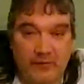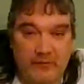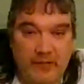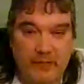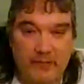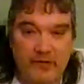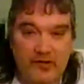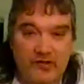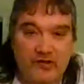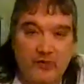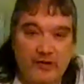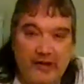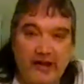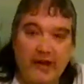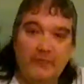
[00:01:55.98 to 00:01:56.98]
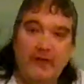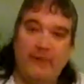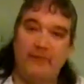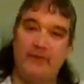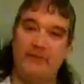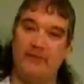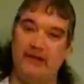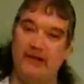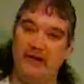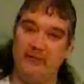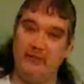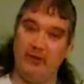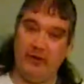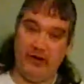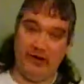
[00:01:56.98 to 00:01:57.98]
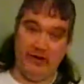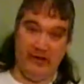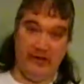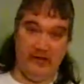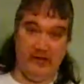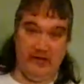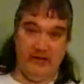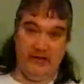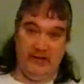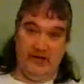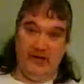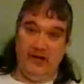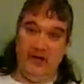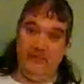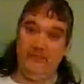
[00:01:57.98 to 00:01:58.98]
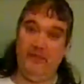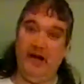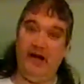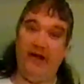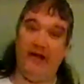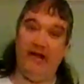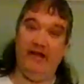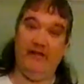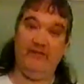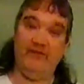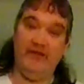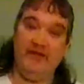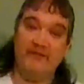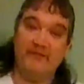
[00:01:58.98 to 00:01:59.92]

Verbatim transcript: People just don't care about people anymore. But if